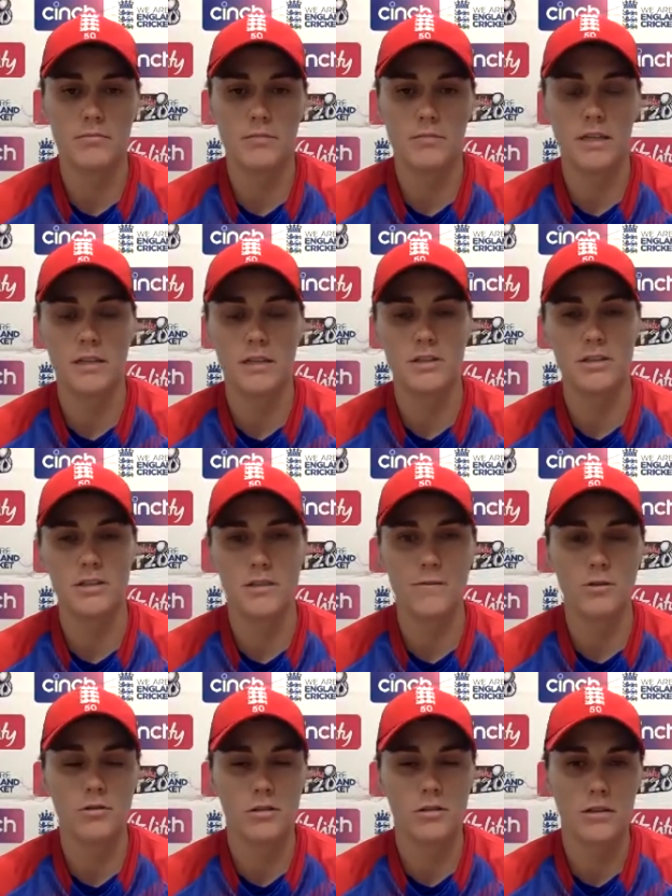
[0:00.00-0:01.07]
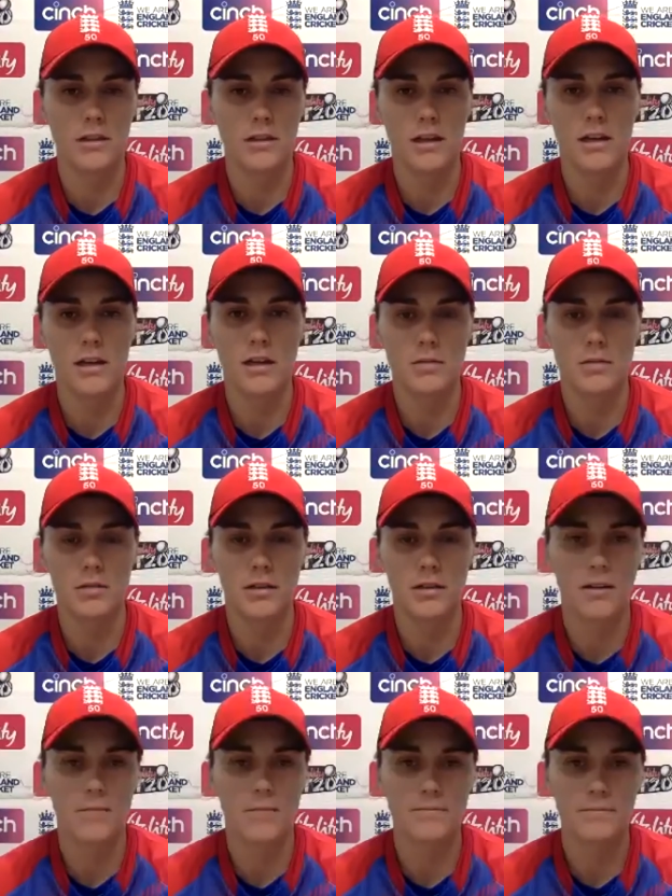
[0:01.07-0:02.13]
it's just unfortunate that catch went
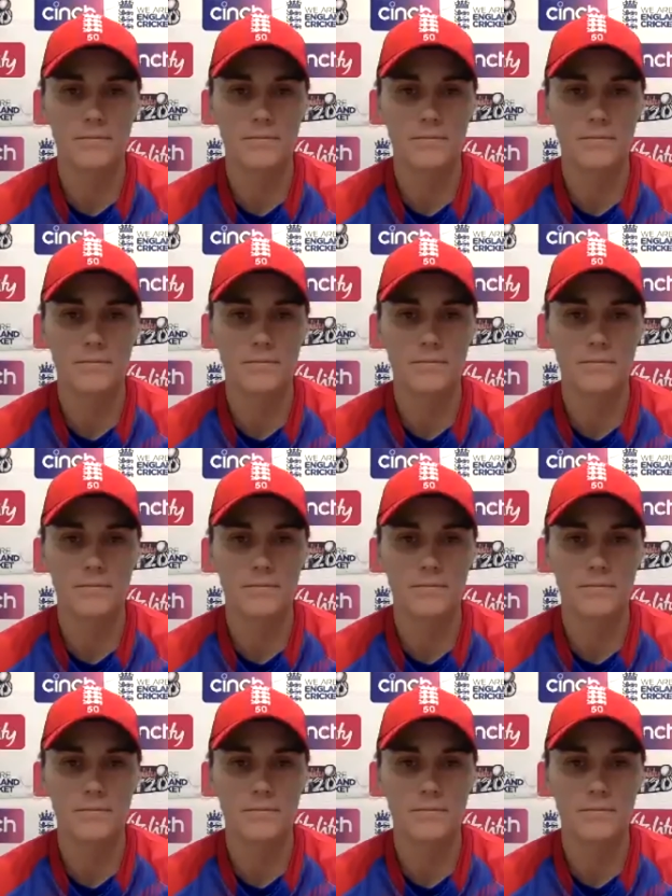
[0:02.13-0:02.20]
down.